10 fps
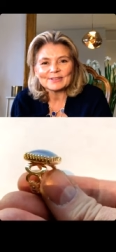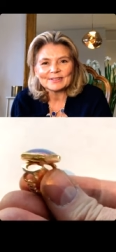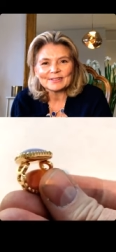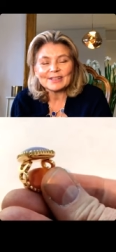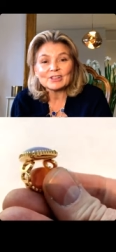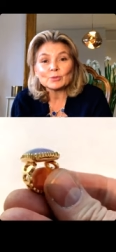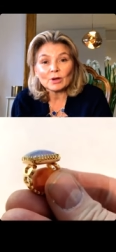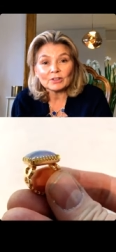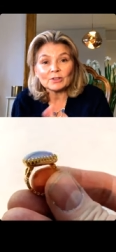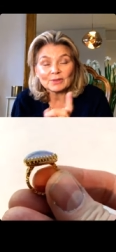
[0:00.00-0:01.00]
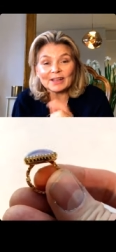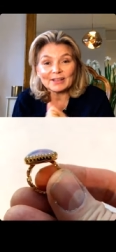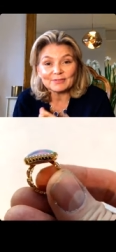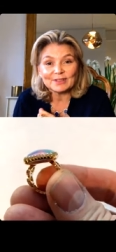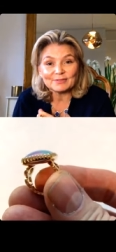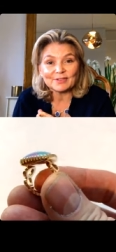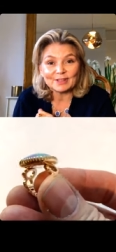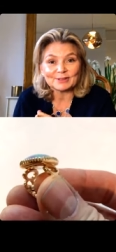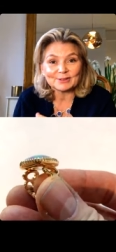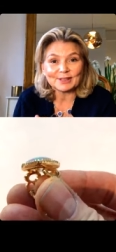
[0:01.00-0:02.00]
Each one you carefully
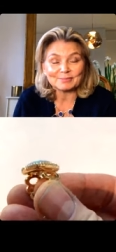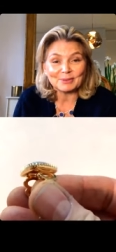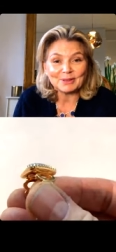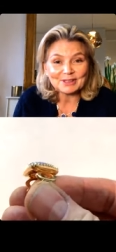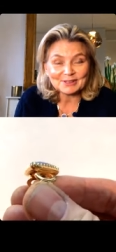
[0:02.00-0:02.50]
filed and polished.